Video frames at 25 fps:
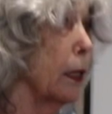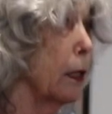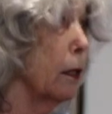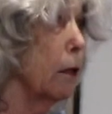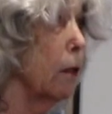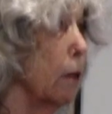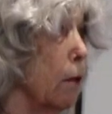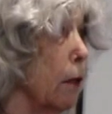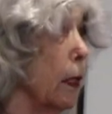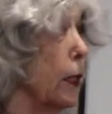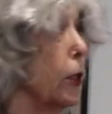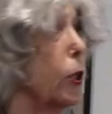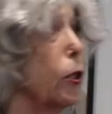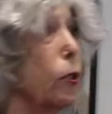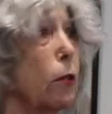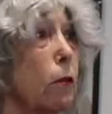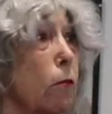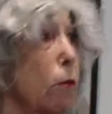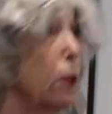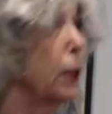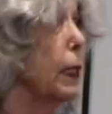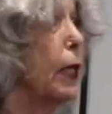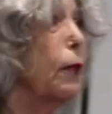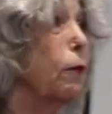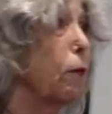Sur and
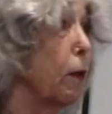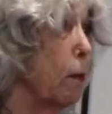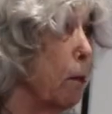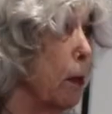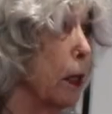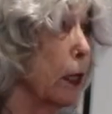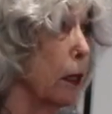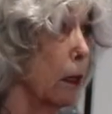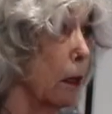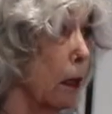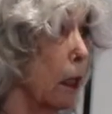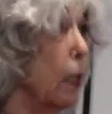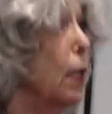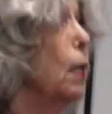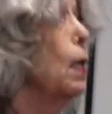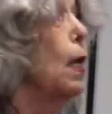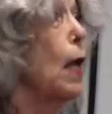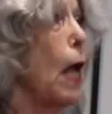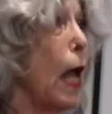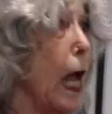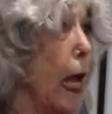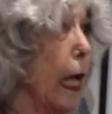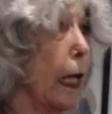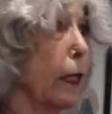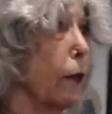seduce Henry Miller.
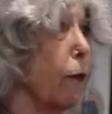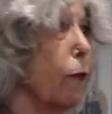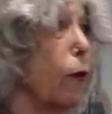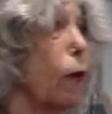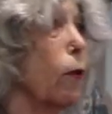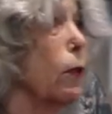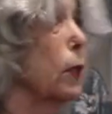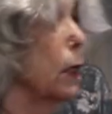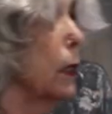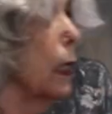And of course